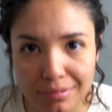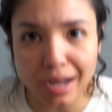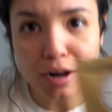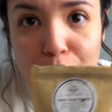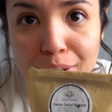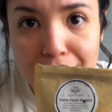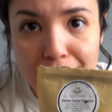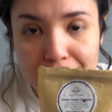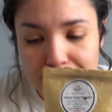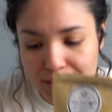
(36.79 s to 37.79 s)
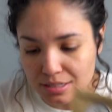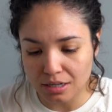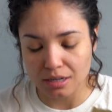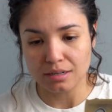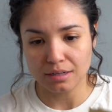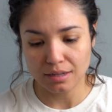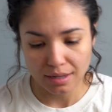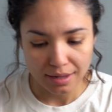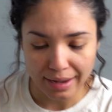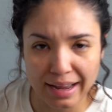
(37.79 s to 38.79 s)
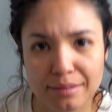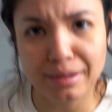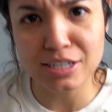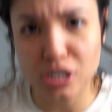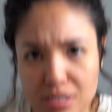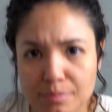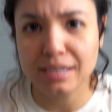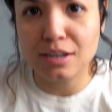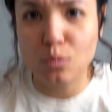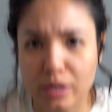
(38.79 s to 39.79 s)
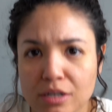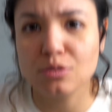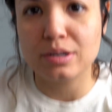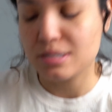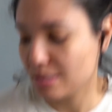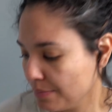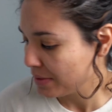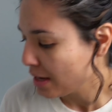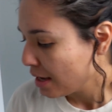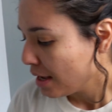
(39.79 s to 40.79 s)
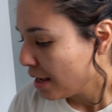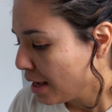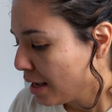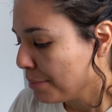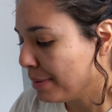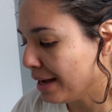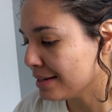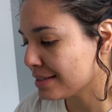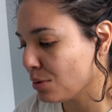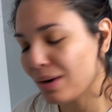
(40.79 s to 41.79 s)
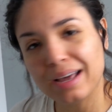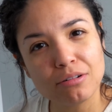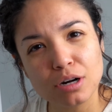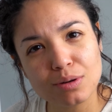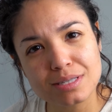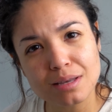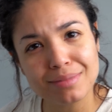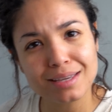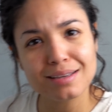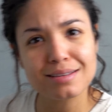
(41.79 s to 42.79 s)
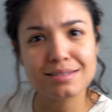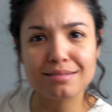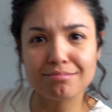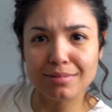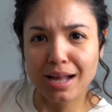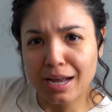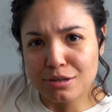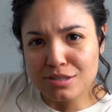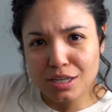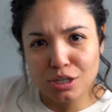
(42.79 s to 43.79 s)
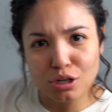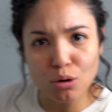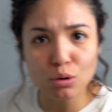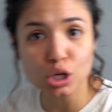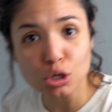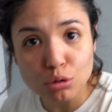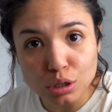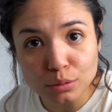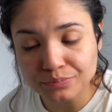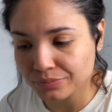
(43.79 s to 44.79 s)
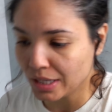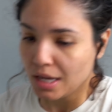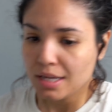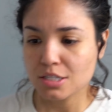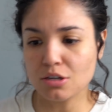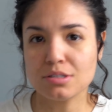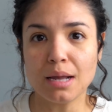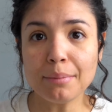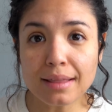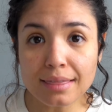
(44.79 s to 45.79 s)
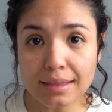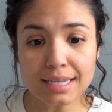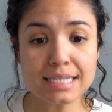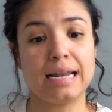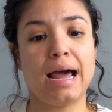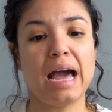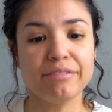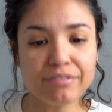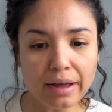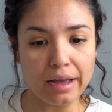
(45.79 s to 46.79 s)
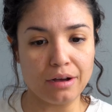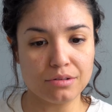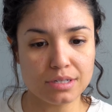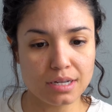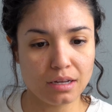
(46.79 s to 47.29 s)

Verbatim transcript: I don't know what any of these things are. And my chair is making a weird noise. But when I don't know what something is, I use the good old Google. So some of the things that I found,